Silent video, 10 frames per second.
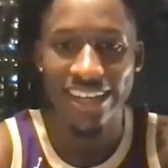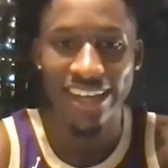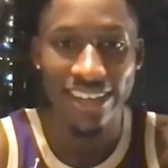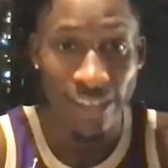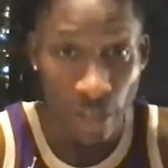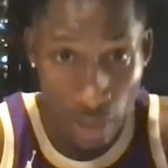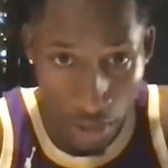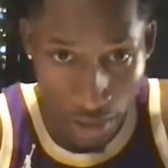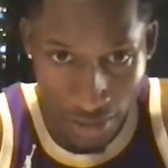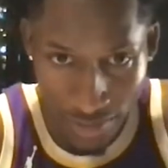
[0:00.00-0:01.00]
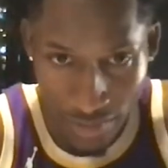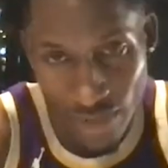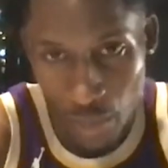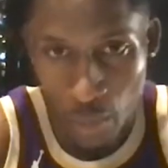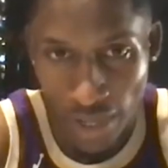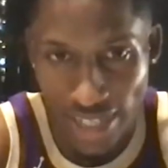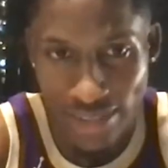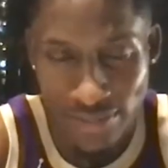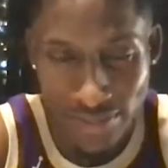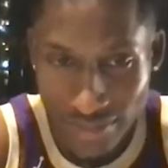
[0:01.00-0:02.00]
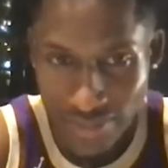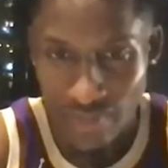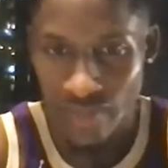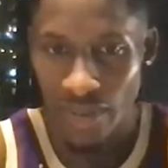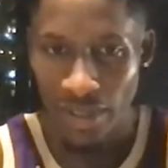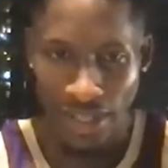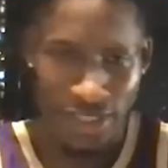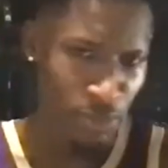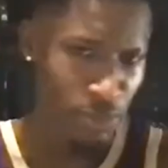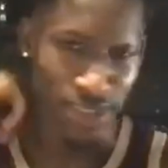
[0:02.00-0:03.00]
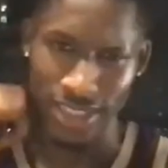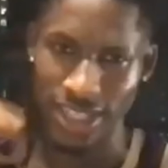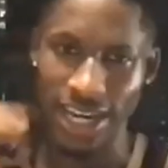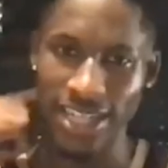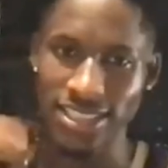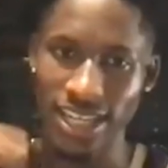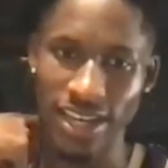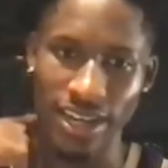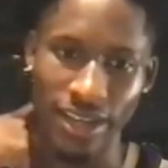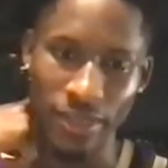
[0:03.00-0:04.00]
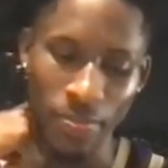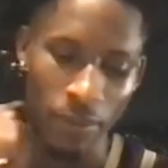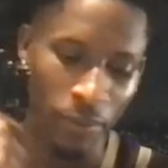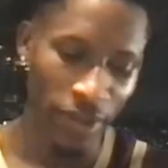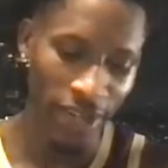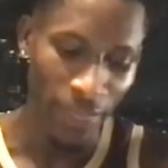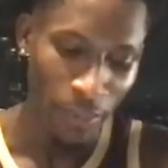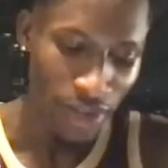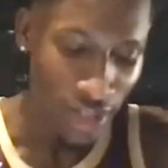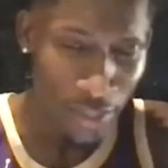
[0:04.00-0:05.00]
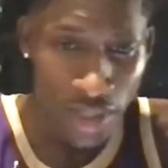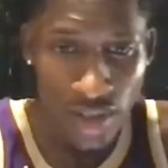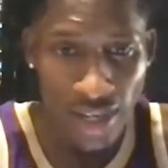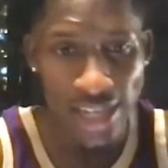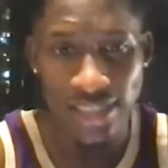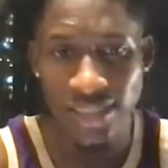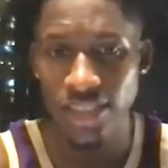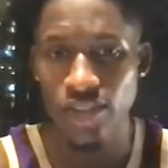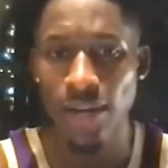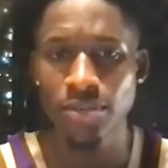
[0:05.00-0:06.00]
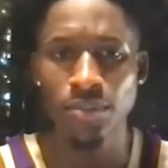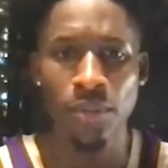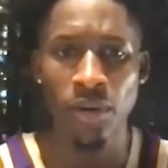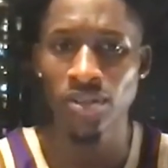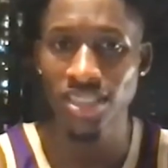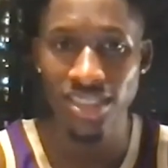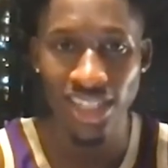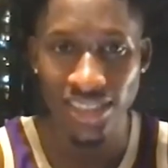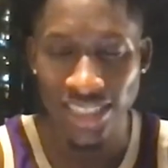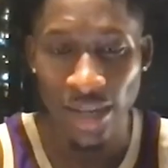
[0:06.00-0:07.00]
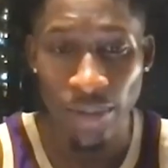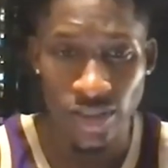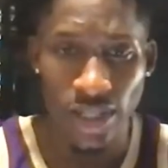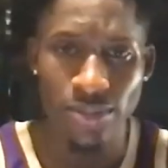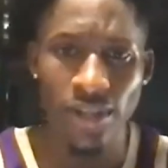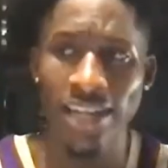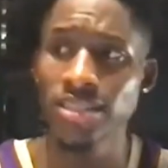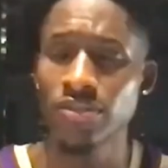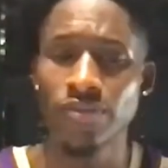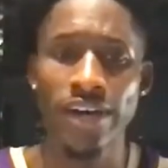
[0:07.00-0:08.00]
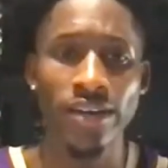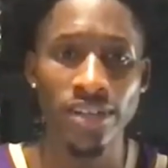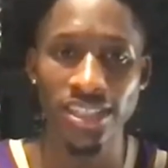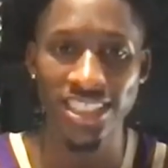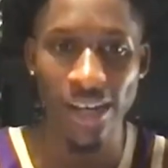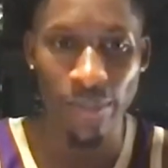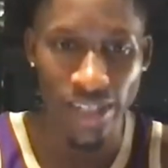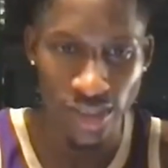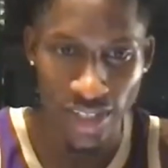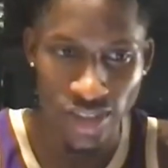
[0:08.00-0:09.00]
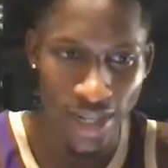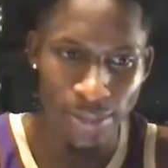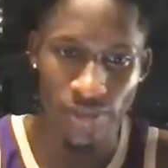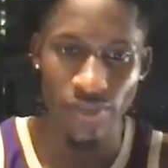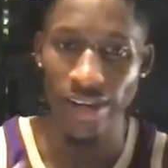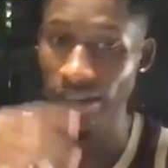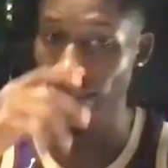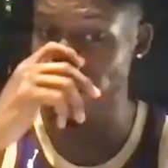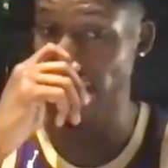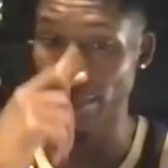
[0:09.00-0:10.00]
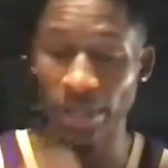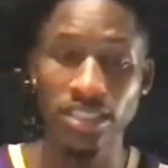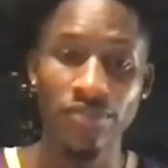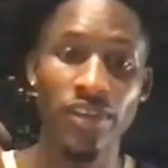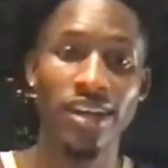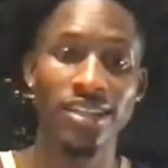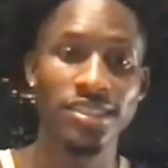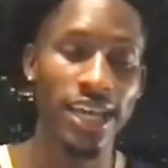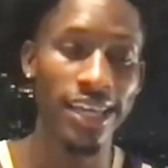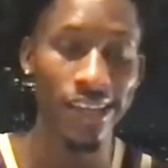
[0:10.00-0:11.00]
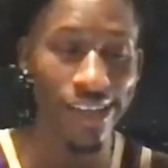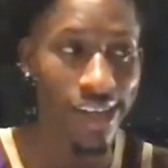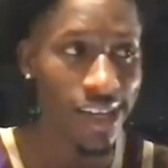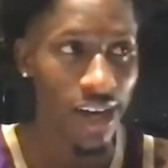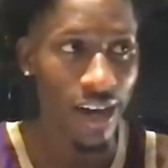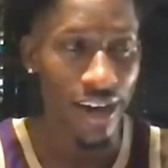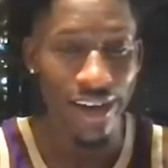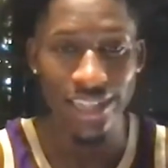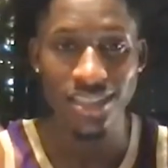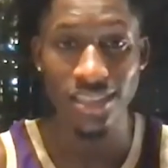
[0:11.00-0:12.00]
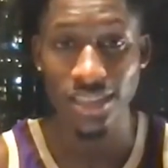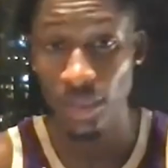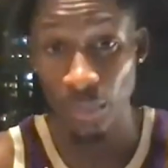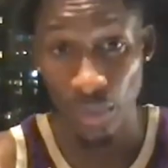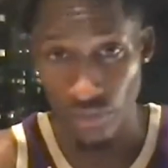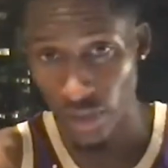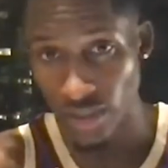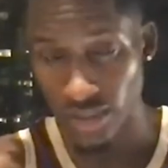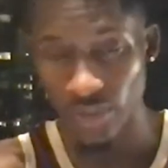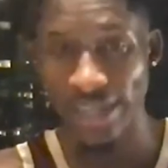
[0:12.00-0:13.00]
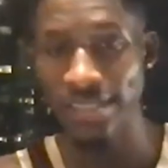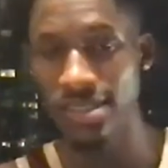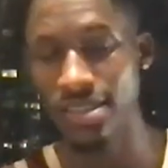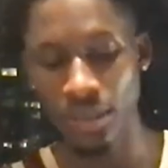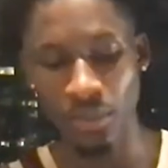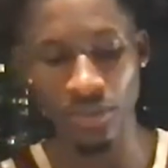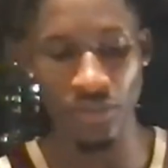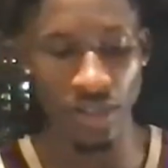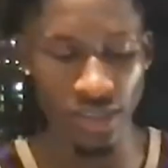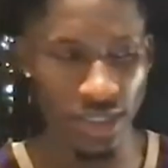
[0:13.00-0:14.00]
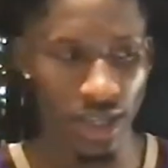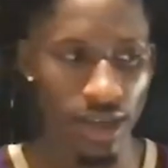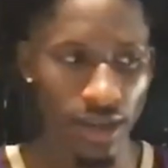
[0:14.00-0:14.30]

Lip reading: and gooder, right? 100%, I'll tell y'all that. But let me know, like I said, drop some emojis in the chat box. I need some fire in the chat box, right? Drop some fire in the chat box if y'all excited. It's December 1st, right? It's December 1st.